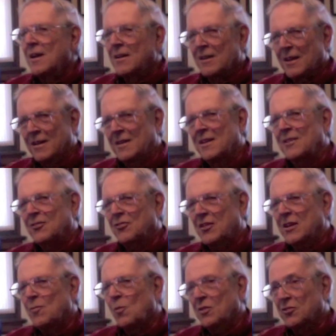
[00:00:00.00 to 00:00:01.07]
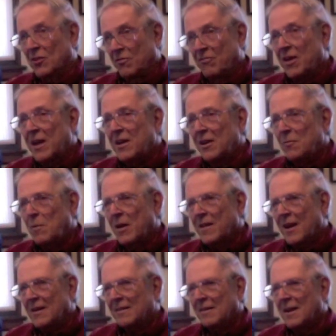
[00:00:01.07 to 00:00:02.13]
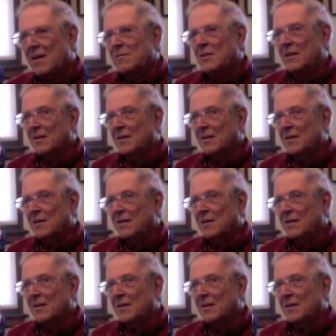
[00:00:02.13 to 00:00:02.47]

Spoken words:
that this thing was invented by that time, that